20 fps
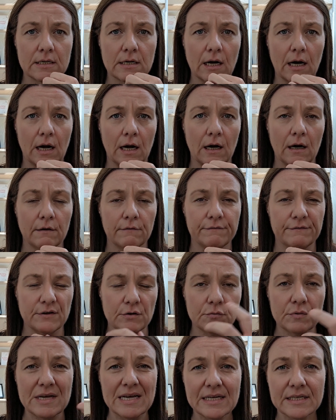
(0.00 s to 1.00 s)
a few
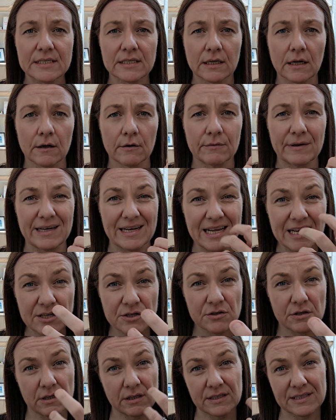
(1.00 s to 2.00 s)
years ago in
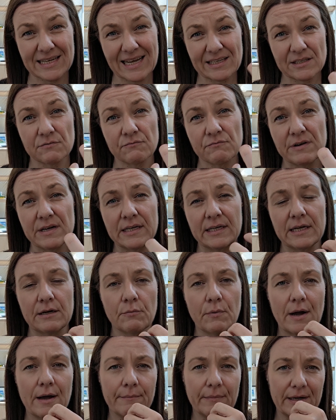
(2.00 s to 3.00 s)
history because that's really
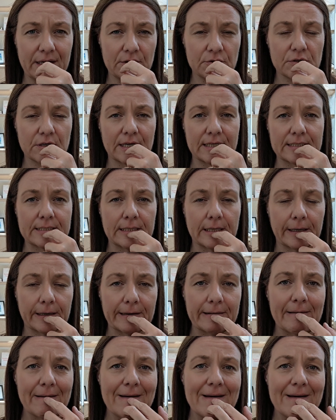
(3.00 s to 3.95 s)
where my interests lie.